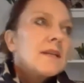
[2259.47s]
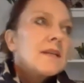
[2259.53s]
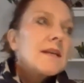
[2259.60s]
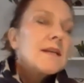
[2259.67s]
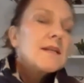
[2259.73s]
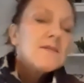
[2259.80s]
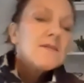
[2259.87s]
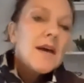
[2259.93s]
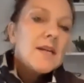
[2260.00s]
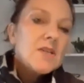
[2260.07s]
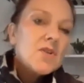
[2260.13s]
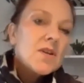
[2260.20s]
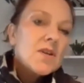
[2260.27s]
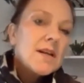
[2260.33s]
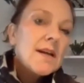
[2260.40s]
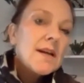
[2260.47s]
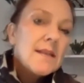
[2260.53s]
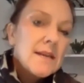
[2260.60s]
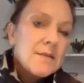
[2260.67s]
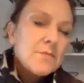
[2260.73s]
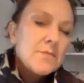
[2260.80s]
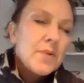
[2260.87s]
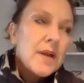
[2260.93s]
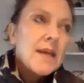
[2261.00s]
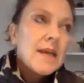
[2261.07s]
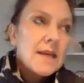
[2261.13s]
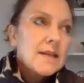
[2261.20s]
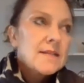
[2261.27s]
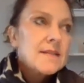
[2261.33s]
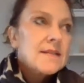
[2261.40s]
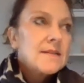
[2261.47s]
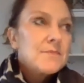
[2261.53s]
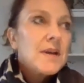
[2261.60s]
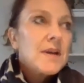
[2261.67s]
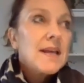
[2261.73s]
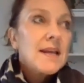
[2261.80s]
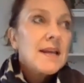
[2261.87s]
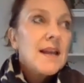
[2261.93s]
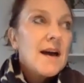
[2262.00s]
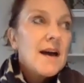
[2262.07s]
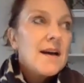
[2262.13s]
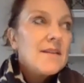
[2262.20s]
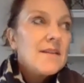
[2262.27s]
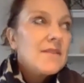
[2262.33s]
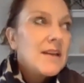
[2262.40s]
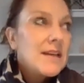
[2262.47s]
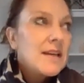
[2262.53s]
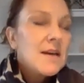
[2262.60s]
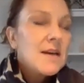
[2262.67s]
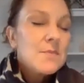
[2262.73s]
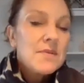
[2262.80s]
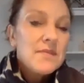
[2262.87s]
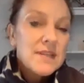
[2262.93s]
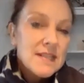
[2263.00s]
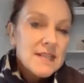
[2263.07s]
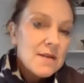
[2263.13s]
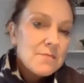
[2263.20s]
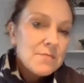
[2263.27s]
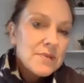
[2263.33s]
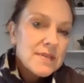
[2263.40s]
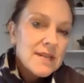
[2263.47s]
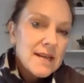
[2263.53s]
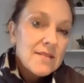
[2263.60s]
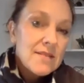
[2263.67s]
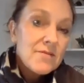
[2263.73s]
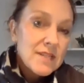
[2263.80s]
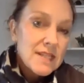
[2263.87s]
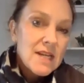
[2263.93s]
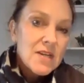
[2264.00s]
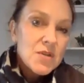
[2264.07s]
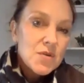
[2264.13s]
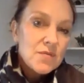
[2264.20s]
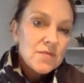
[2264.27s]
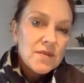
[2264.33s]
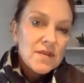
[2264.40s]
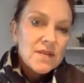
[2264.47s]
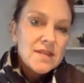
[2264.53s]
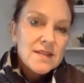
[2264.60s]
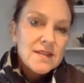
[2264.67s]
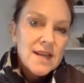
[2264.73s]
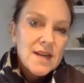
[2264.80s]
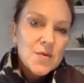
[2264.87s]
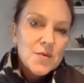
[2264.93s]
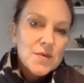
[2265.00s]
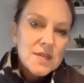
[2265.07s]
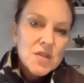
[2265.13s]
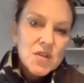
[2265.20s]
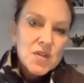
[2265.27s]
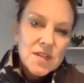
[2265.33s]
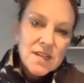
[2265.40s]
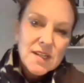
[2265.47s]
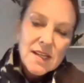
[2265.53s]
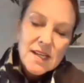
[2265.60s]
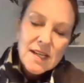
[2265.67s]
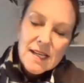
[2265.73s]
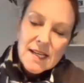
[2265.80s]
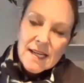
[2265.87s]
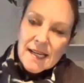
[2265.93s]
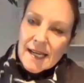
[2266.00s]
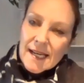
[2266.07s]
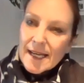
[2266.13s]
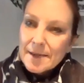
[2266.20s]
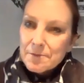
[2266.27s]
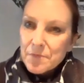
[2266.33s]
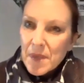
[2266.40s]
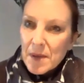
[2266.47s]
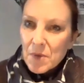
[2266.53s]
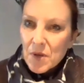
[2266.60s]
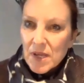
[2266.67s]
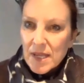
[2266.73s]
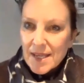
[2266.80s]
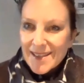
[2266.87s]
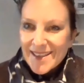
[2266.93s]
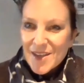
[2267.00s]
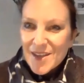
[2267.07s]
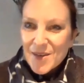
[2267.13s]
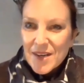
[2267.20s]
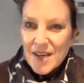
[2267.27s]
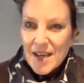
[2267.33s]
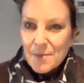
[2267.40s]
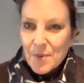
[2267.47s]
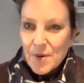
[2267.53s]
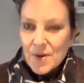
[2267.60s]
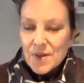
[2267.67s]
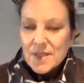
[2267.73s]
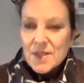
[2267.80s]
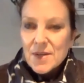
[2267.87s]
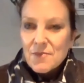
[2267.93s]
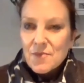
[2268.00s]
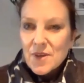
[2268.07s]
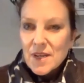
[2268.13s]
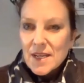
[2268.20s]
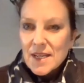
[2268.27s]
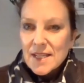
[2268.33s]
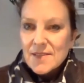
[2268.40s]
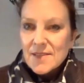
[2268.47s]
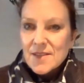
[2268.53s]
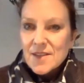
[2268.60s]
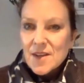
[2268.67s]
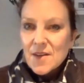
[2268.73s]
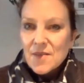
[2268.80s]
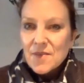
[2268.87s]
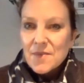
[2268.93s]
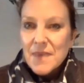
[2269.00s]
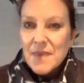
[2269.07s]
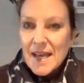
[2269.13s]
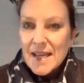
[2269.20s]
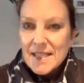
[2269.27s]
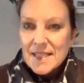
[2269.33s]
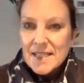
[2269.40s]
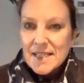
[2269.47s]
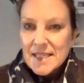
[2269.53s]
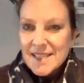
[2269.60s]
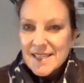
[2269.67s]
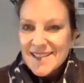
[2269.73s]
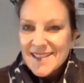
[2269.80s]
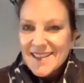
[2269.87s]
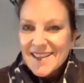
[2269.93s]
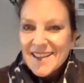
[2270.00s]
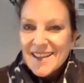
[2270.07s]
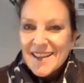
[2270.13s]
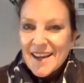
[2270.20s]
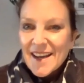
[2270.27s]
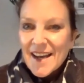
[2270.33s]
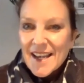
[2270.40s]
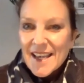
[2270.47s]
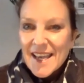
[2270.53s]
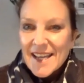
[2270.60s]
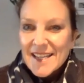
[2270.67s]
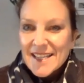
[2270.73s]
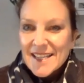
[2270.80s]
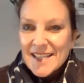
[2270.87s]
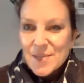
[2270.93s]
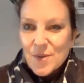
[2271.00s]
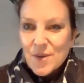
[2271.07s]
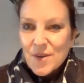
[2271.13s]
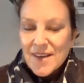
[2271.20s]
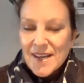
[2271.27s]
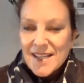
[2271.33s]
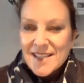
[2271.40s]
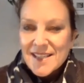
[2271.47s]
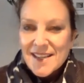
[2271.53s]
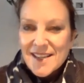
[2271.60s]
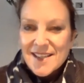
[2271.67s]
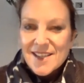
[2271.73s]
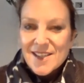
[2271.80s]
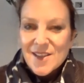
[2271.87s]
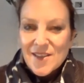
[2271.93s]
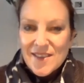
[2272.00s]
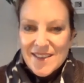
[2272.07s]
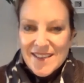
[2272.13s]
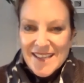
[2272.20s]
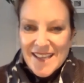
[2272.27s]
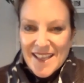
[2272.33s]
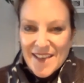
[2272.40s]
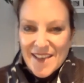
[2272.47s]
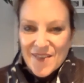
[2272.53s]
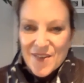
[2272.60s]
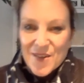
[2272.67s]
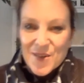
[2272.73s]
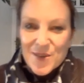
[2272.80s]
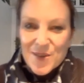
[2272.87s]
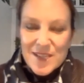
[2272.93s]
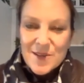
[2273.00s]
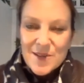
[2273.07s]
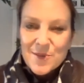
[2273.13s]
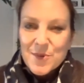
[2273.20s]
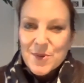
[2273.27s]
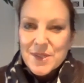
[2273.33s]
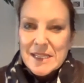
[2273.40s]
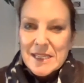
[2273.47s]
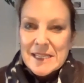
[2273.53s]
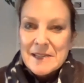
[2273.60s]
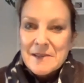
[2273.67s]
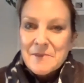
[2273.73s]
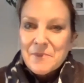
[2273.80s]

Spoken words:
Thanks for answering it like that and bringing alive like a couple of examples like the retention versus acquisition. I'm looking at the Q&A box. So I'm reading, so from Candice. Hi Candice, one of our judges on the South African Loyalty Awards.